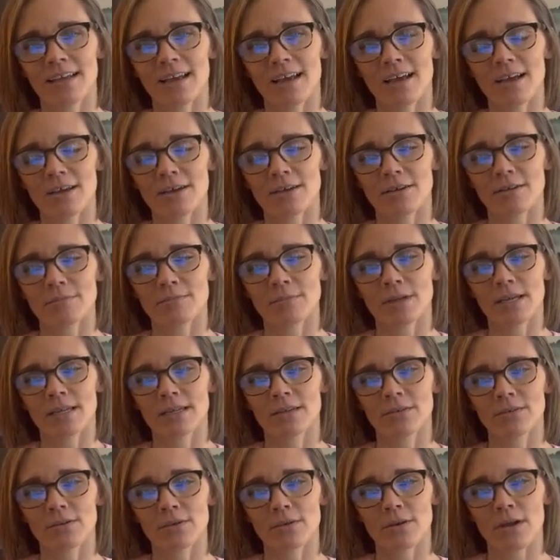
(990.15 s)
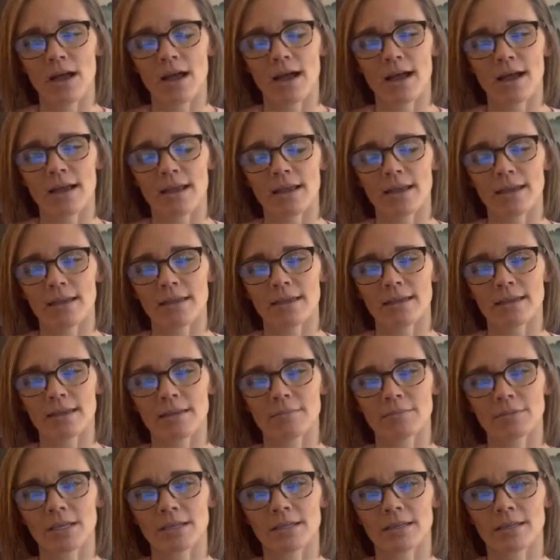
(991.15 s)
Um, I
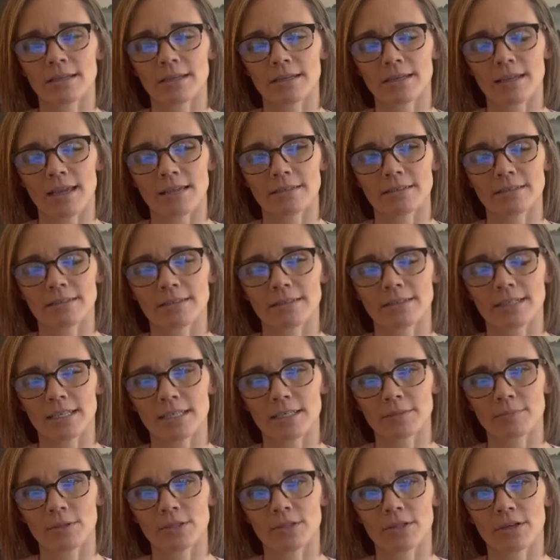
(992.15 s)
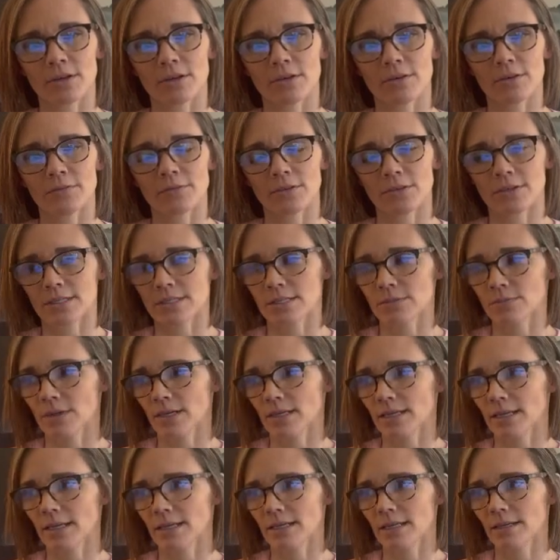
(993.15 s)
am going to, again, link below if you guys
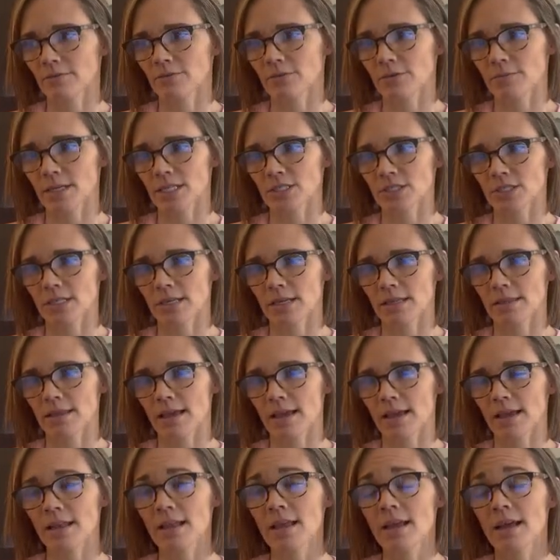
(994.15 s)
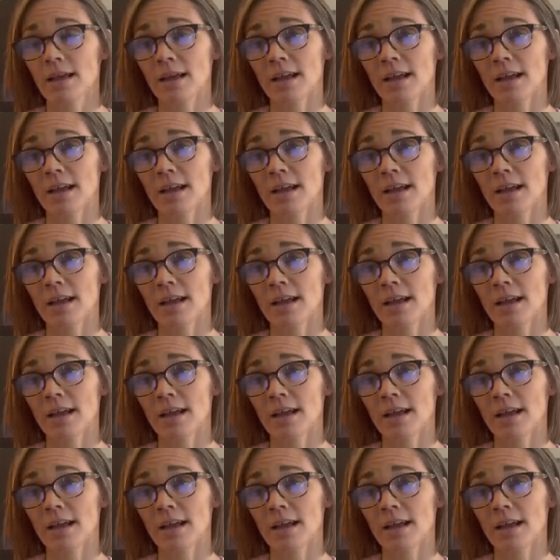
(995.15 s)
want any information on that.